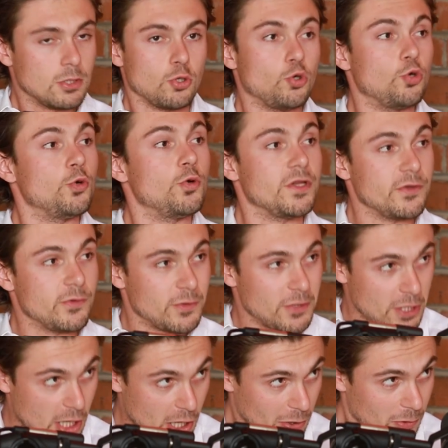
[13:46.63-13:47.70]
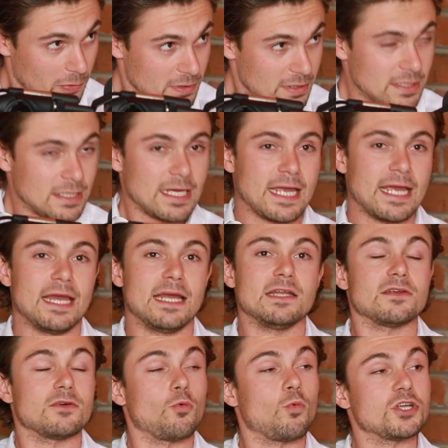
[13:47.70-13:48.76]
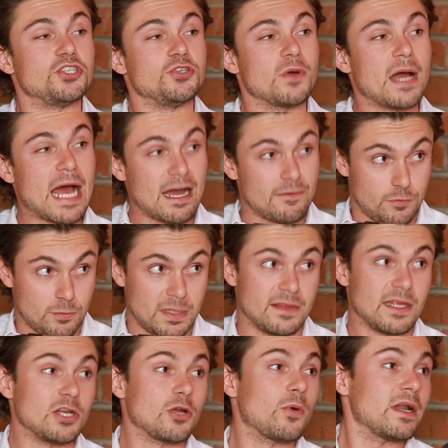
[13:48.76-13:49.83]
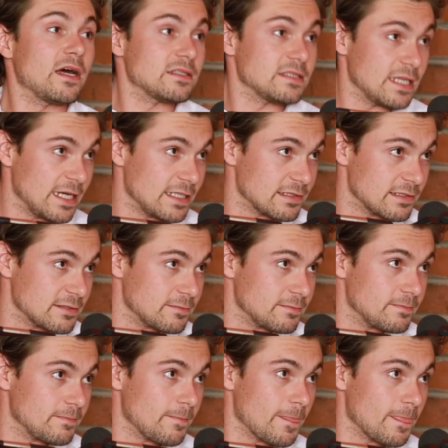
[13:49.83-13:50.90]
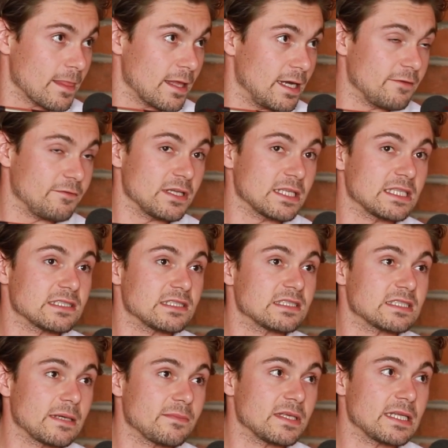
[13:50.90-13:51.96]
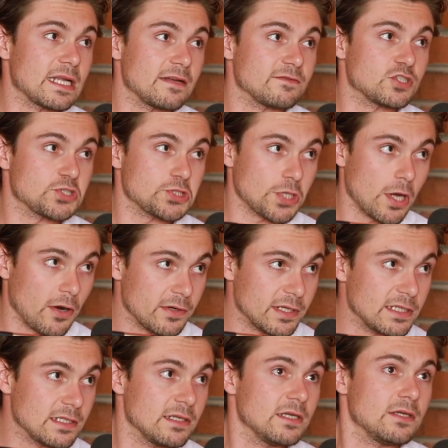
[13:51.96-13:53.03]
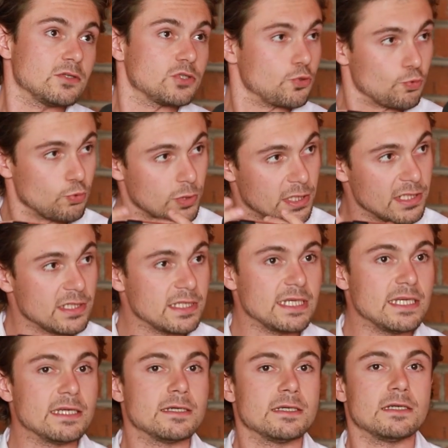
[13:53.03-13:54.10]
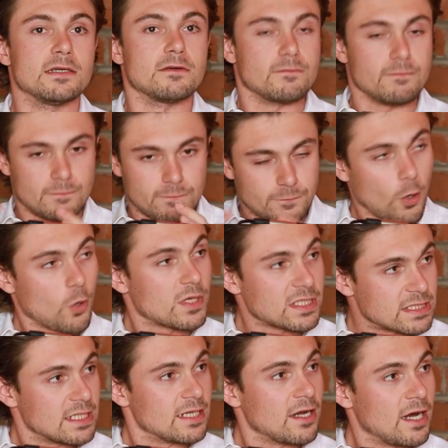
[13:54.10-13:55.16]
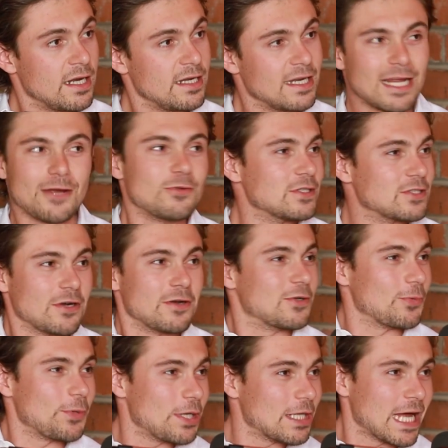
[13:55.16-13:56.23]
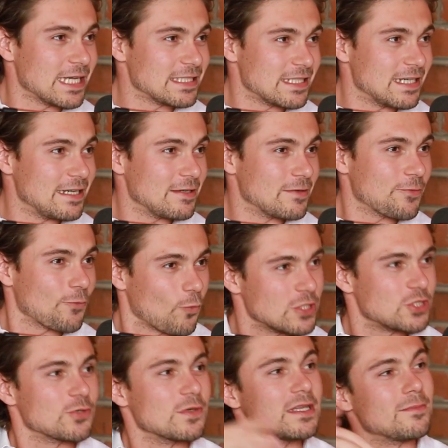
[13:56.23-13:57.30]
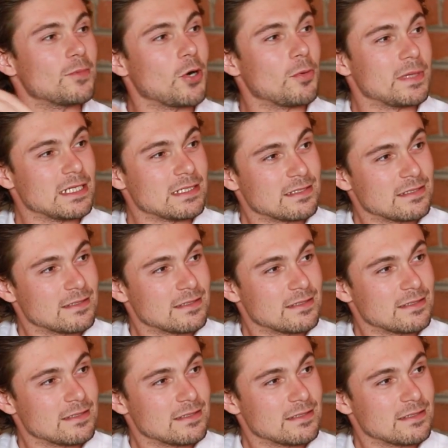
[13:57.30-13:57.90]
Who do you know? And what do you have for me that no one else does? And I feel like this is something that I've started to really focus in on. And I only started to realize it once you're in the moment.